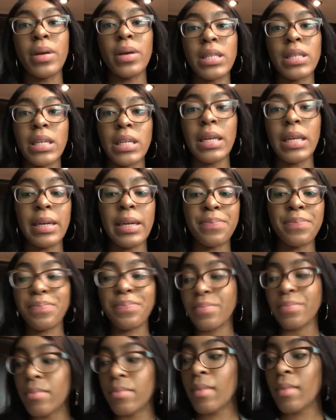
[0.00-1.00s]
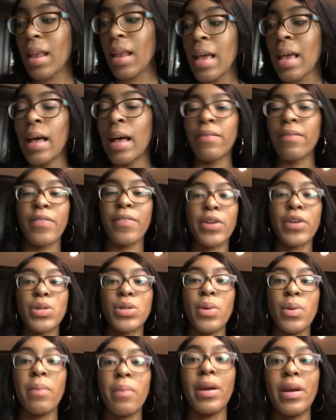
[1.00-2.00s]
basically, at
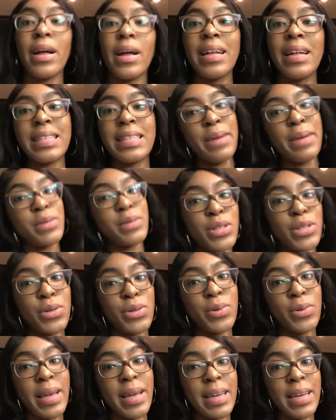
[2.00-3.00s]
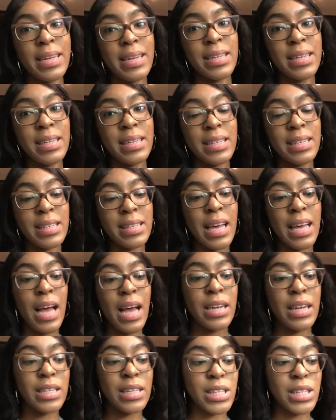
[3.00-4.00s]
first, what I'm gonna attempt to do is
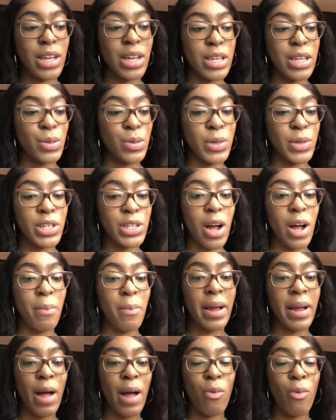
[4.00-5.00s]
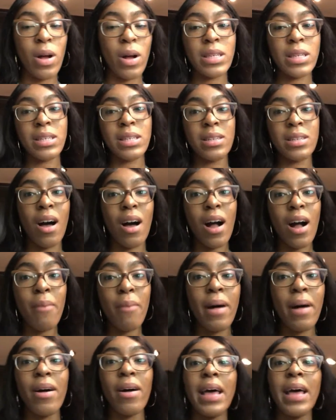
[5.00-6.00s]
discuss which topic I want to talk
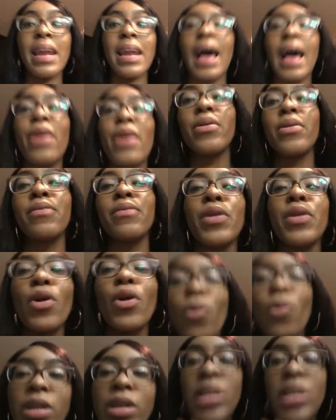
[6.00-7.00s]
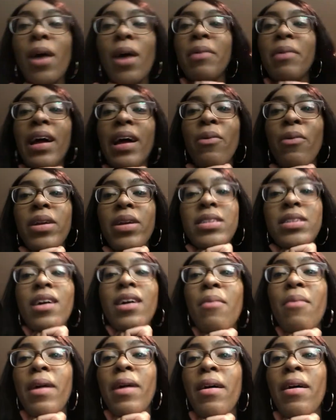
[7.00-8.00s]
about, and I don't even know which topic I want to
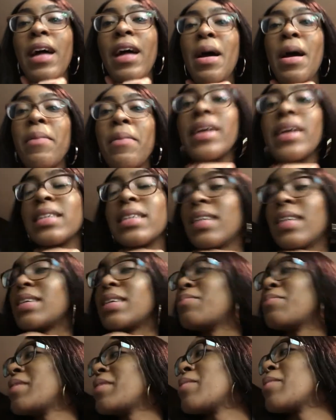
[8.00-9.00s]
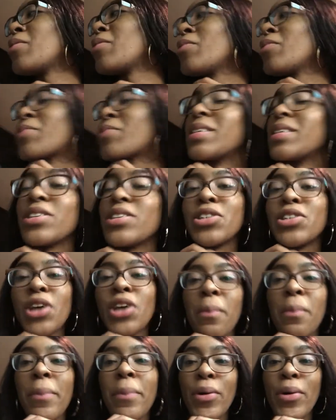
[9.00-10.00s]
talk about because I did minimal research
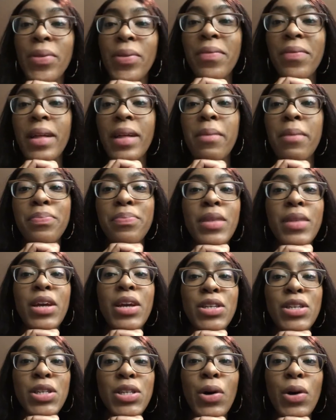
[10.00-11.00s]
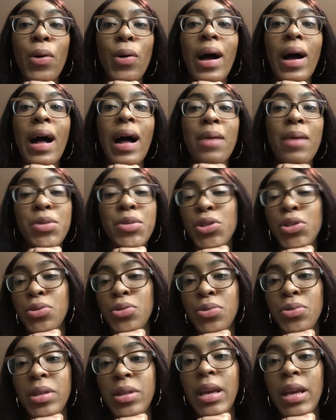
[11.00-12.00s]
on both of them, so I'm
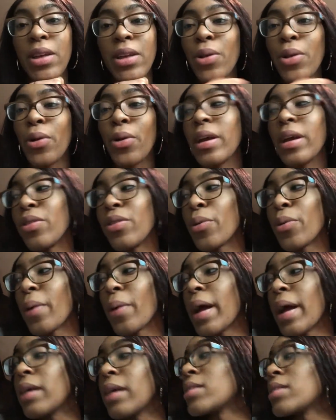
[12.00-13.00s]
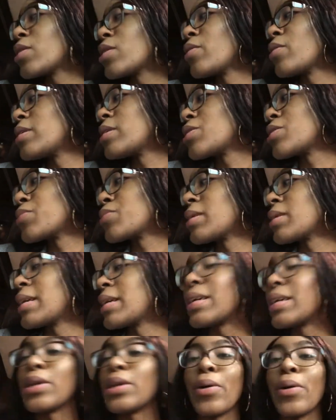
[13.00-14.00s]
screwed either way, so it doesn't
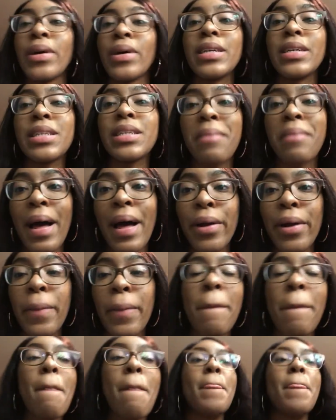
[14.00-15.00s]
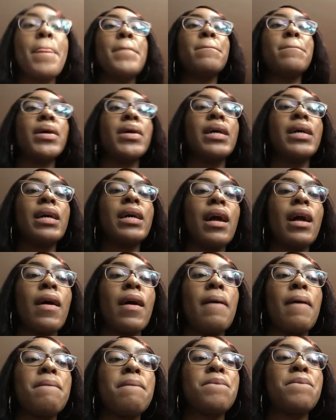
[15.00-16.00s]
really, you know, it doesn't matter. But
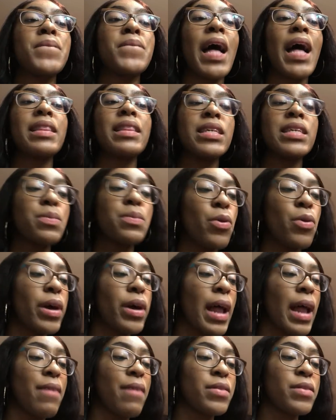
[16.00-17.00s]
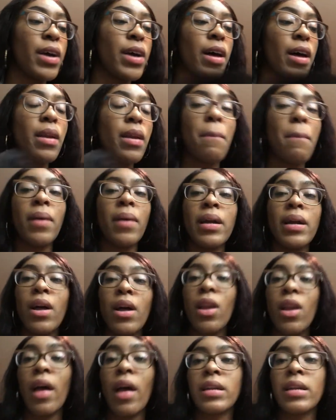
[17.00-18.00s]
at this point, I've done MUN
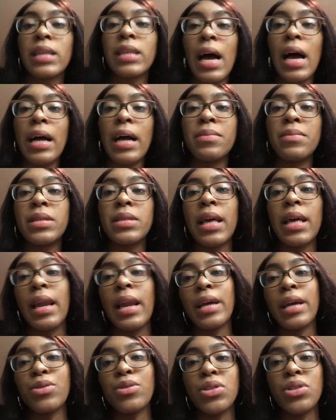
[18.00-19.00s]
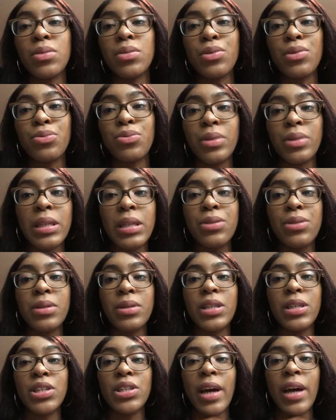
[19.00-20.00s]
a lot of times, and I used to be
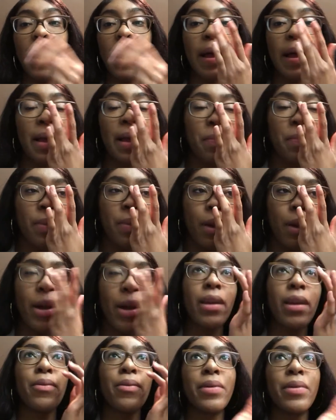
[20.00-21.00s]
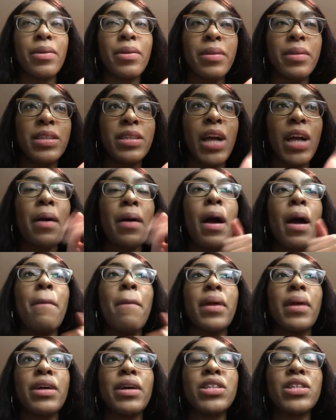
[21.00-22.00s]
really shy. Okay, not really shy,
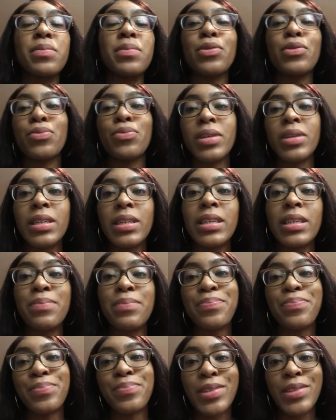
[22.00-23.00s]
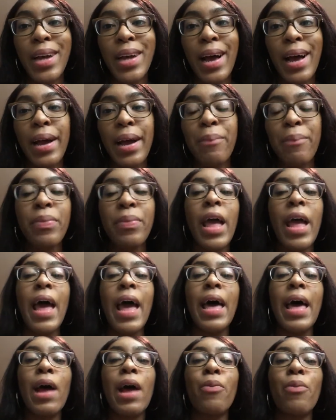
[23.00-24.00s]
but I used to be really shy,
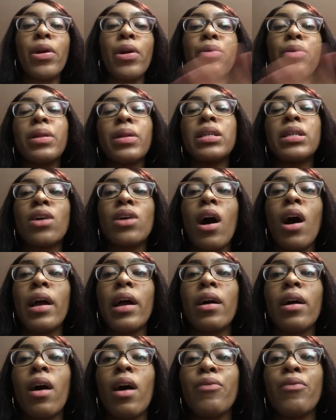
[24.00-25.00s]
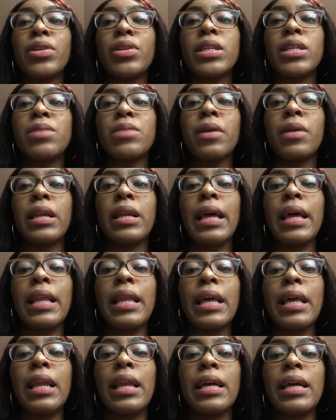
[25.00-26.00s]
and I wouldn't really talk in conferences. But
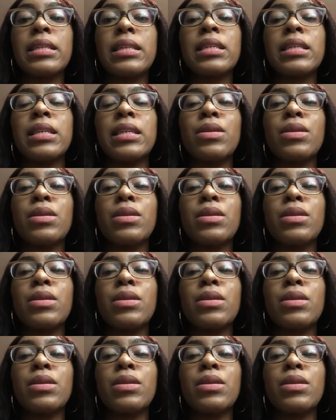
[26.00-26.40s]
lately, like